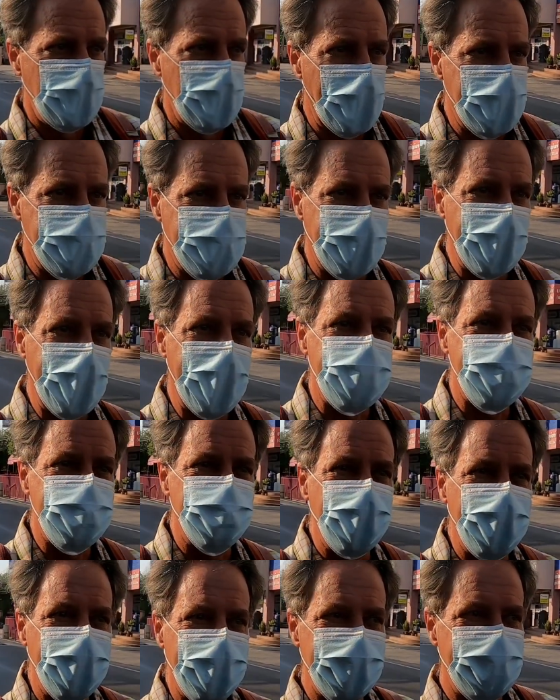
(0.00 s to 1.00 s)
At the
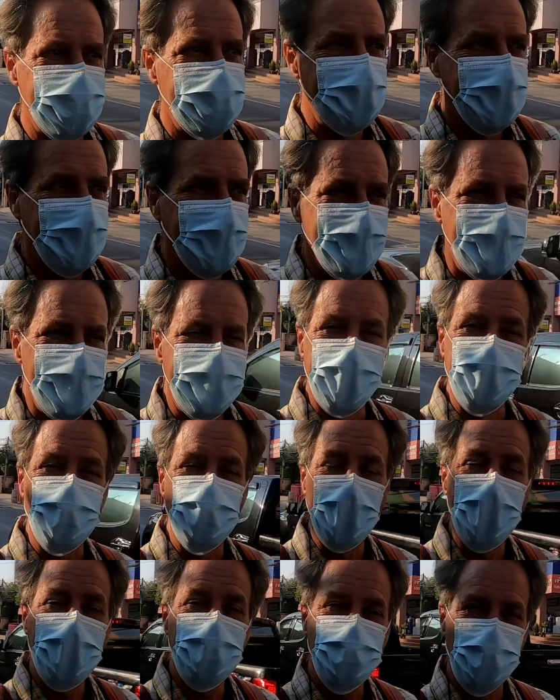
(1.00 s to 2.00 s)
last minute, they
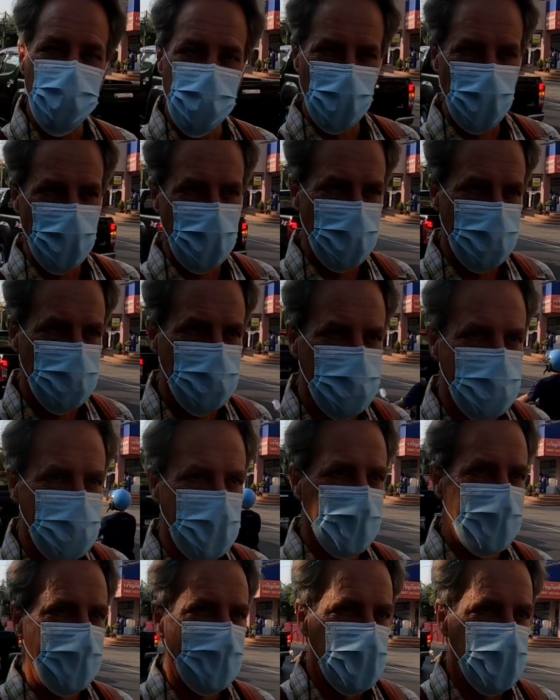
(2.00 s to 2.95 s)
changed the rules